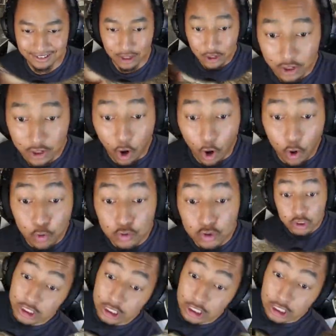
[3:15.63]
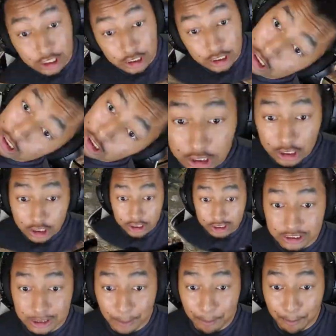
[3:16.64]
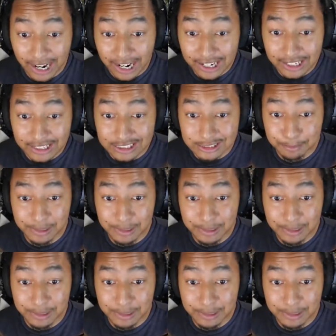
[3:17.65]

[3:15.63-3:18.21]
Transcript: plane. Oh, look, look, look, look. There's a pot in this.